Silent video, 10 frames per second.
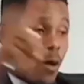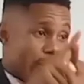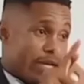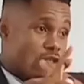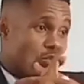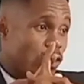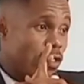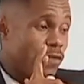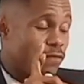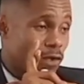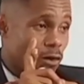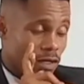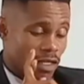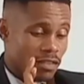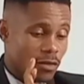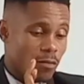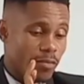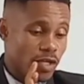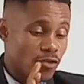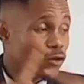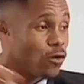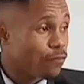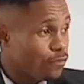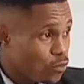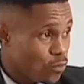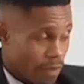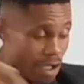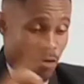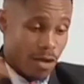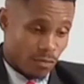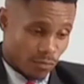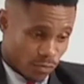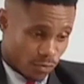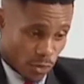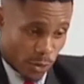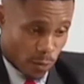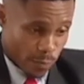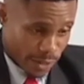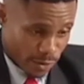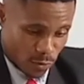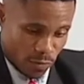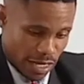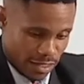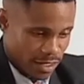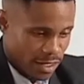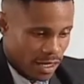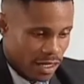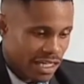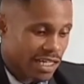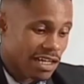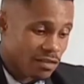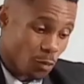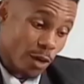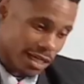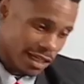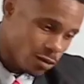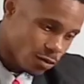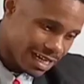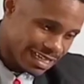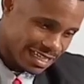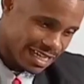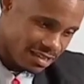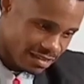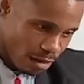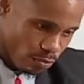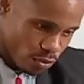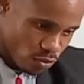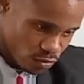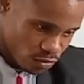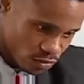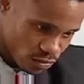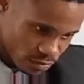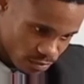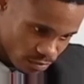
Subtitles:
the combination of two vowels. So you already know that. Let's quickly look at the examples.